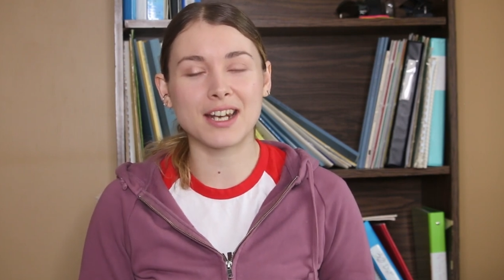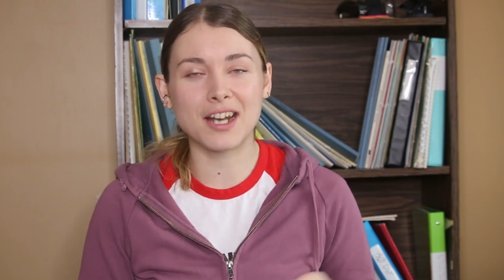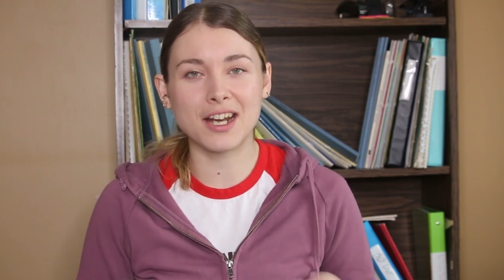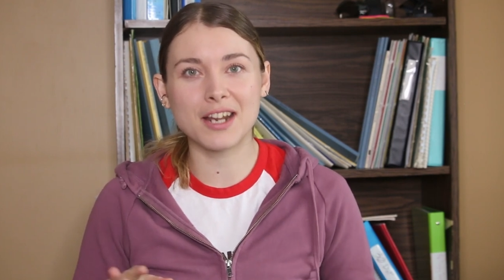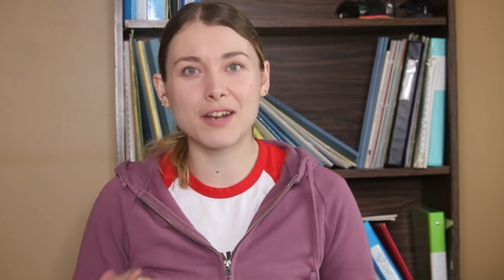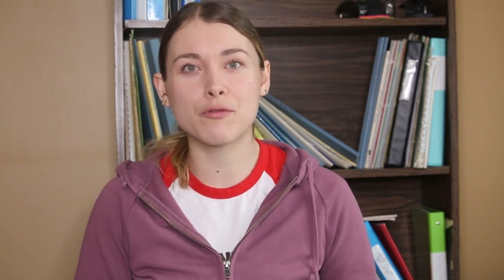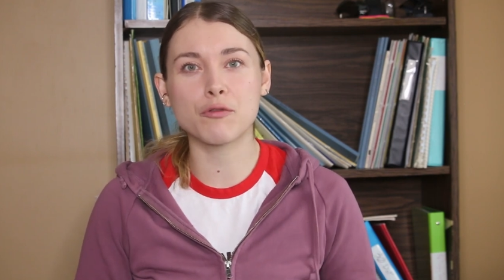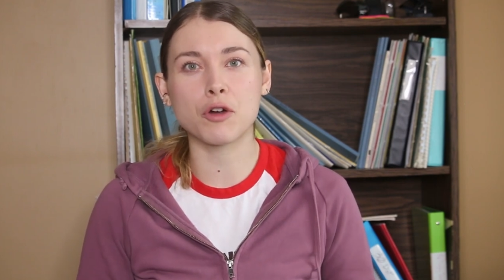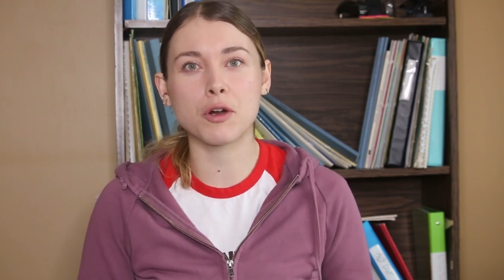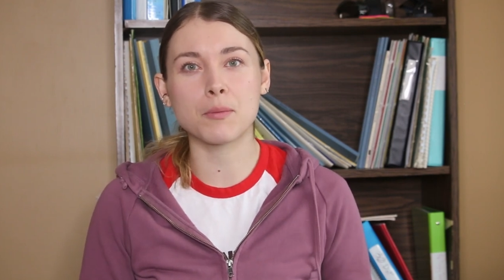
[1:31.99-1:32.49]
in an
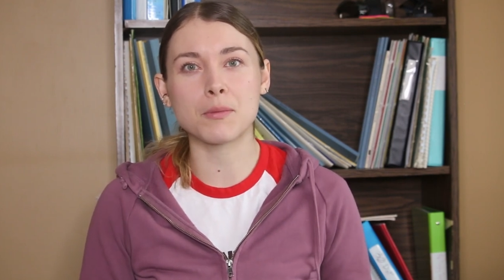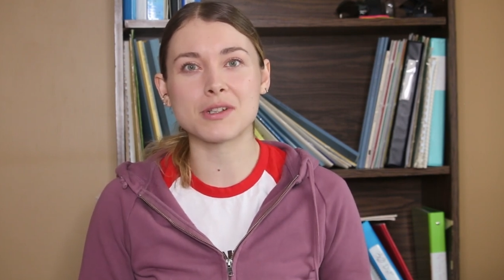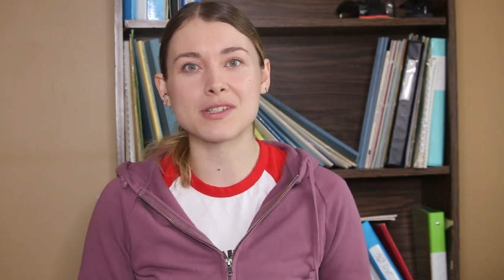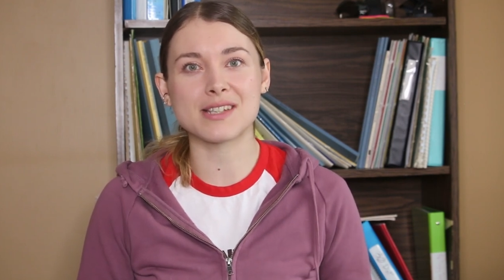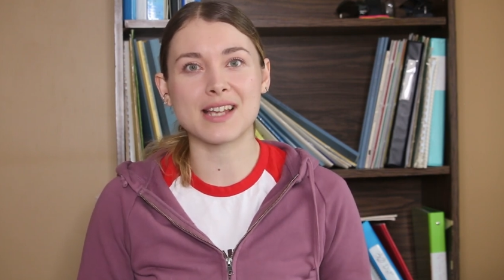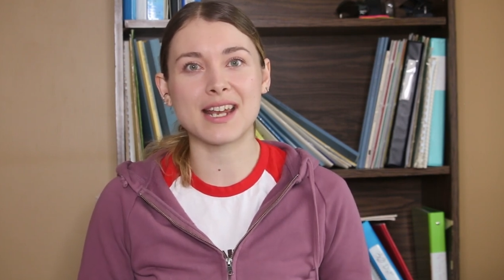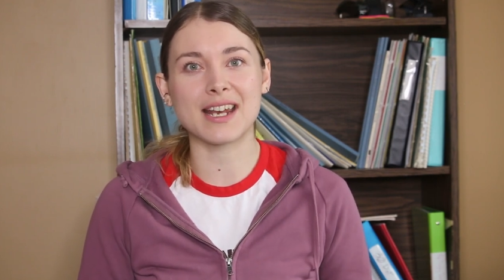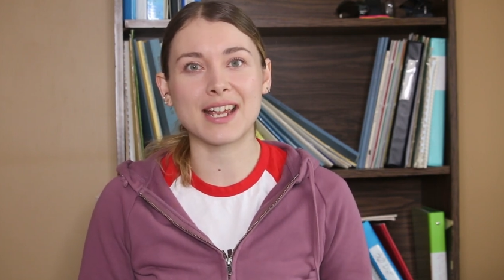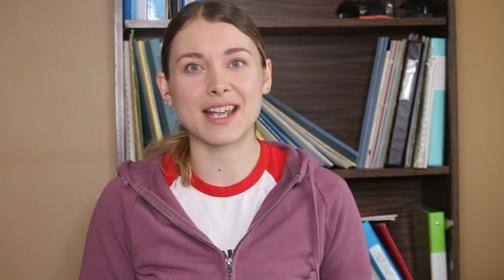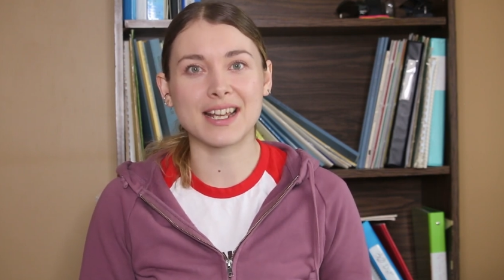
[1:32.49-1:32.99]
informal
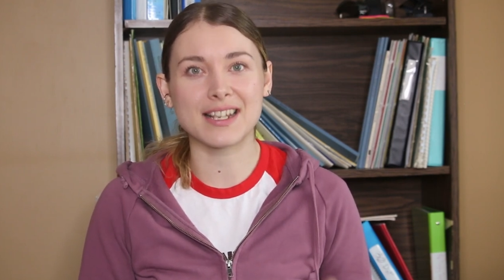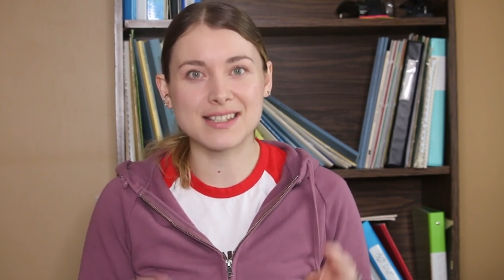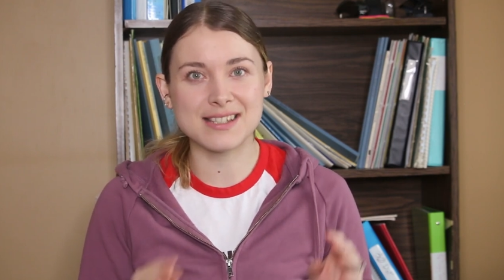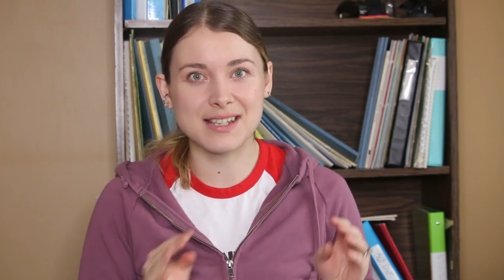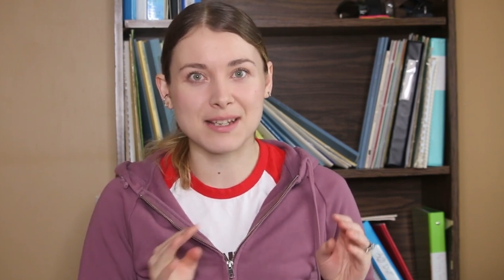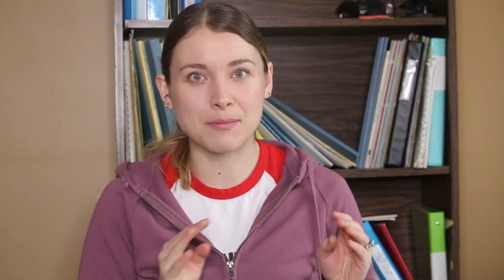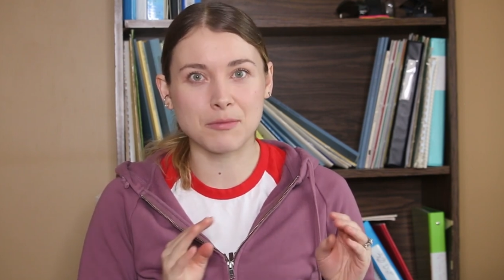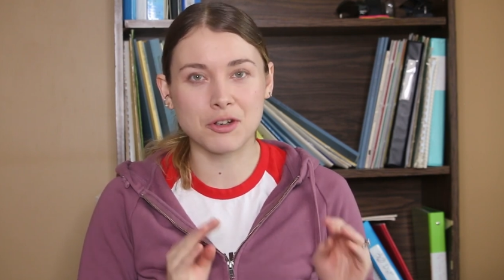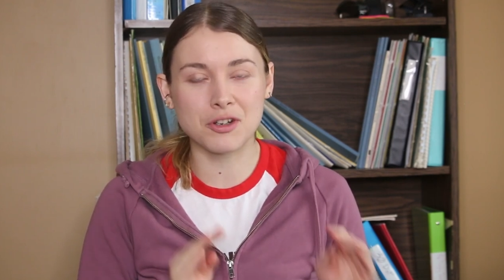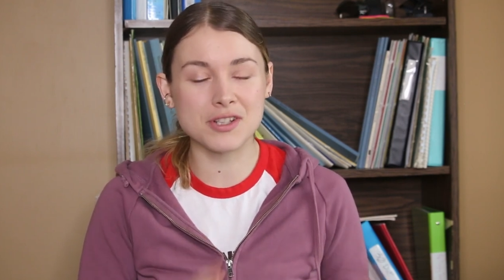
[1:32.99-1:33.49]
setting
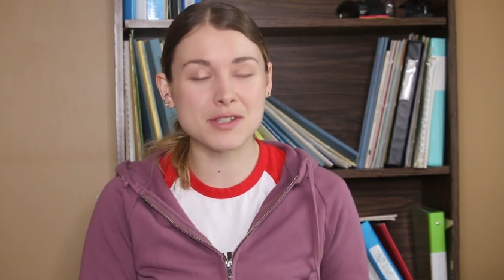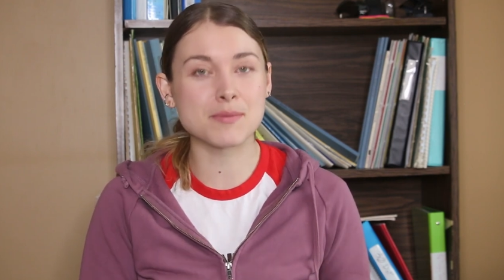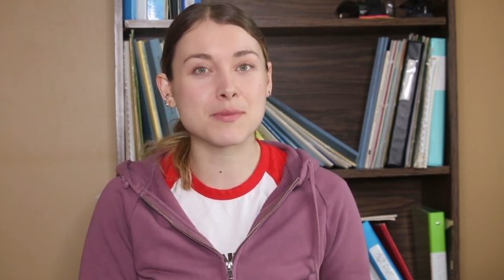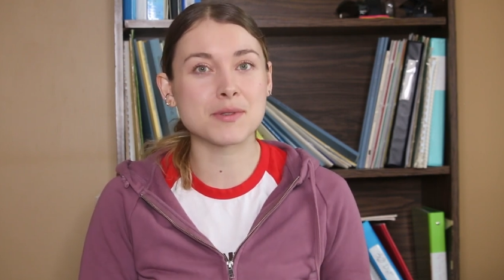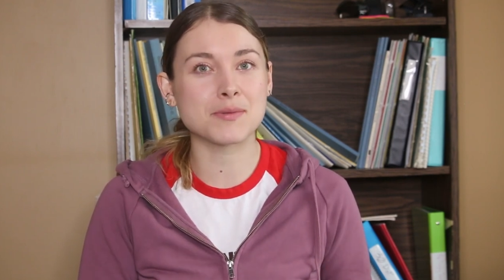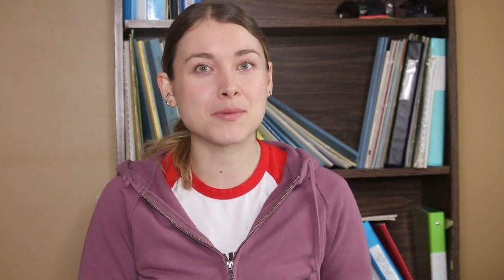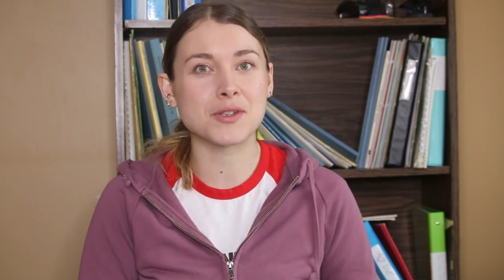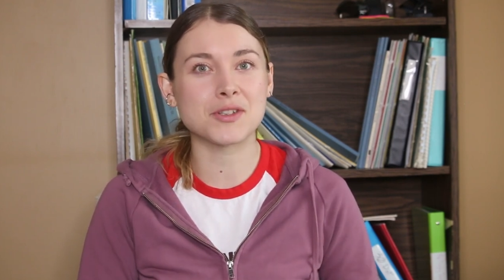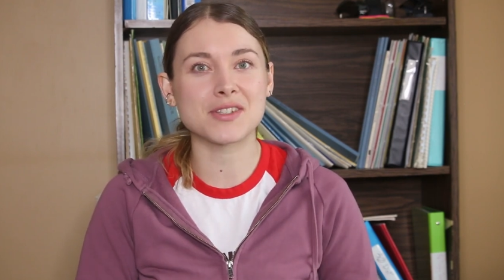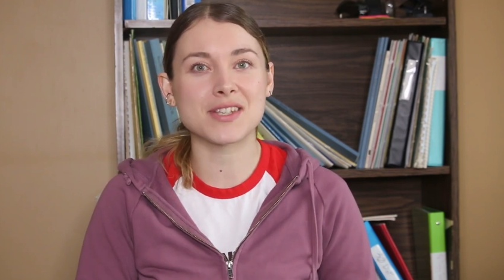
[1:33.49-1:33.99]
some
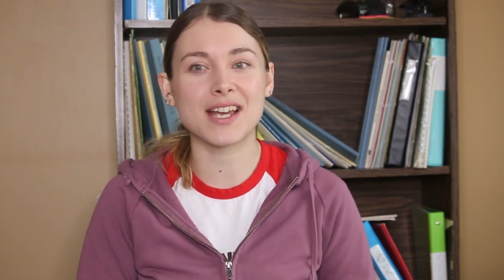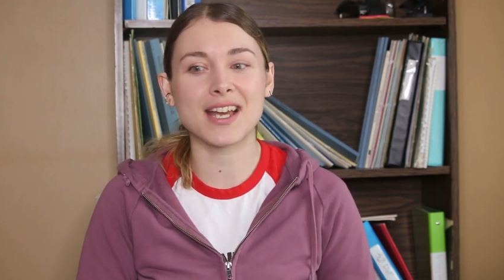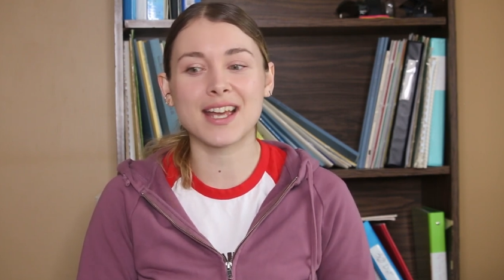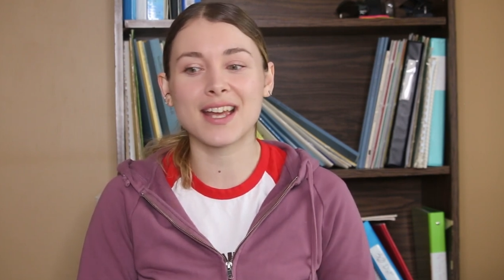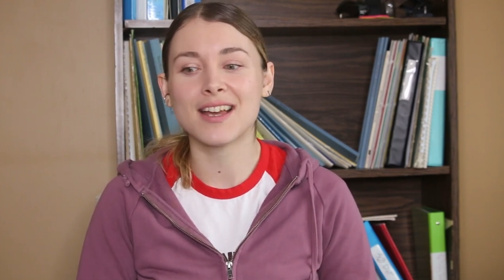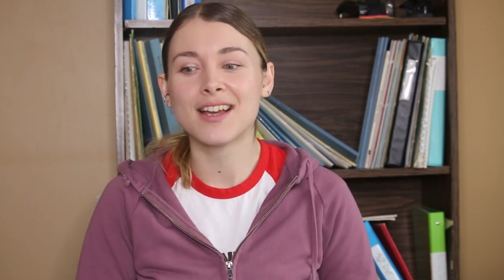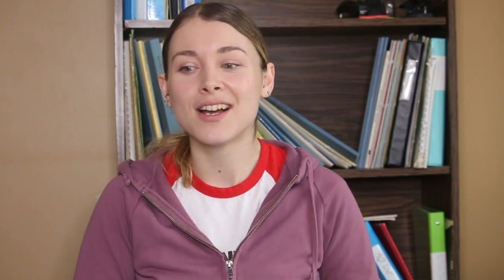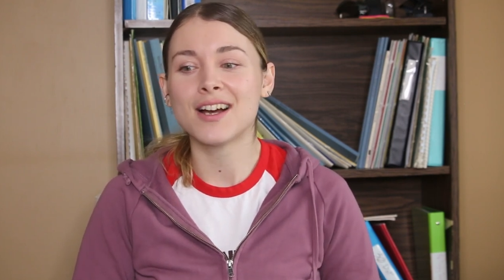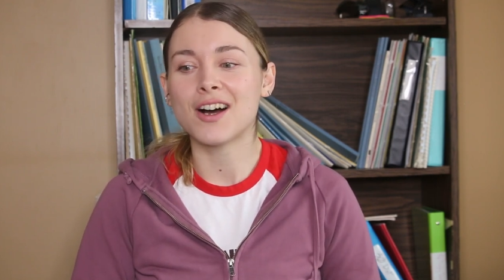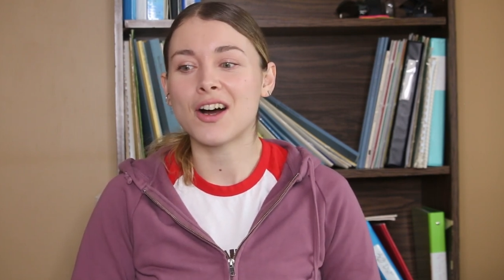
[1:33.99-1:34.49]
Christmas
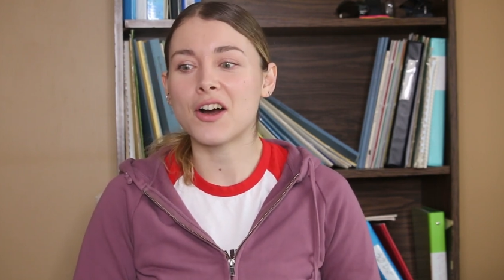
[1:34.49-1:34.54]
music